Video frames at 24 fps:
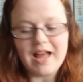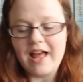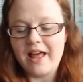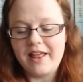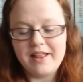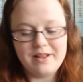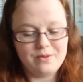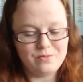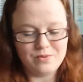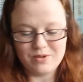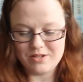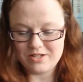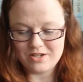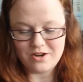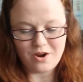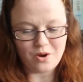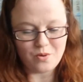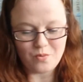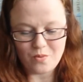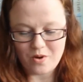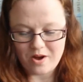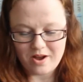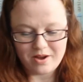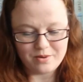It was
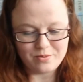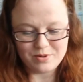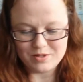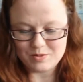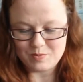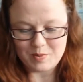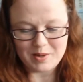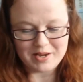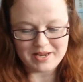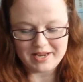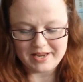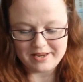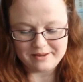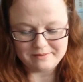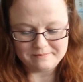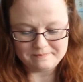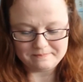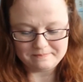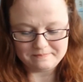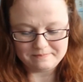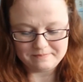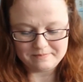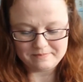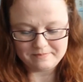not what I was buying.
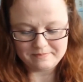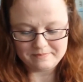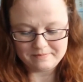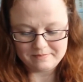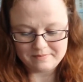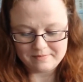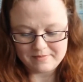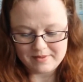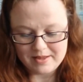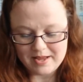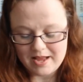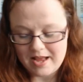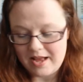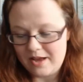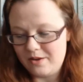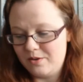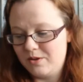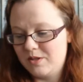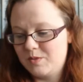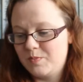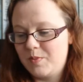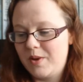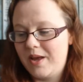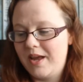I
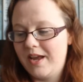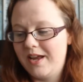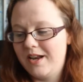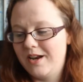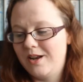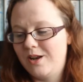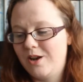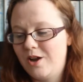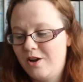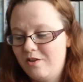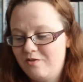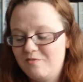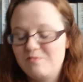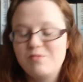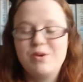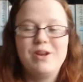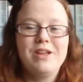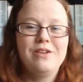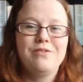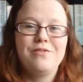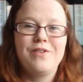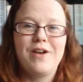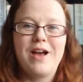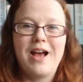was paying a lot of
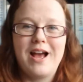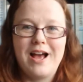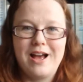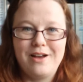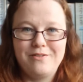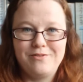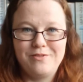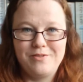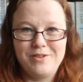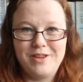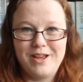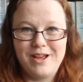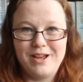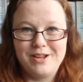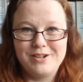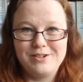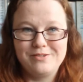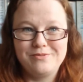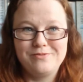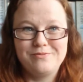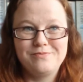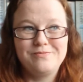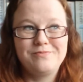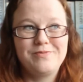money for half a yard
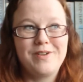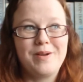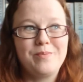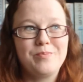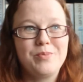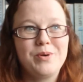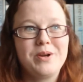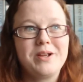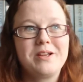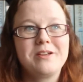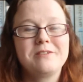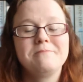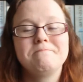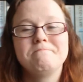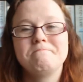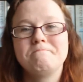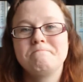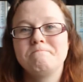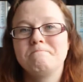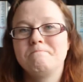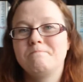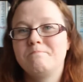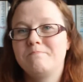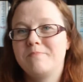of fabric
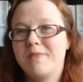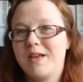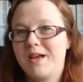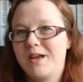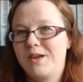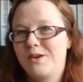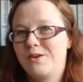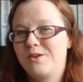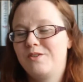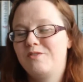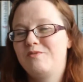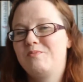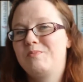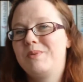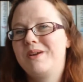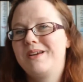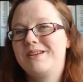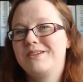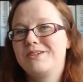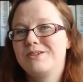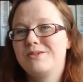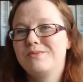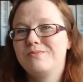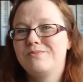that I could have
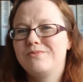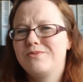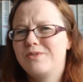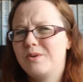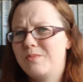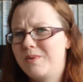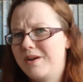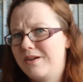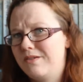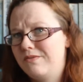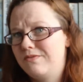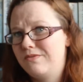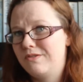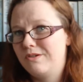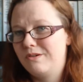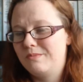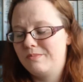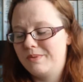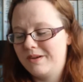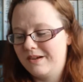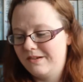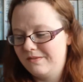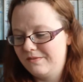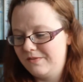picked up for about
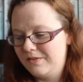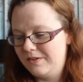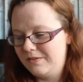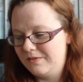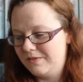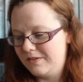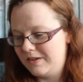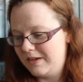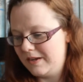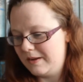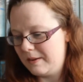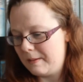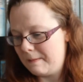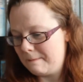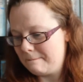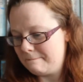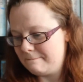£4.50.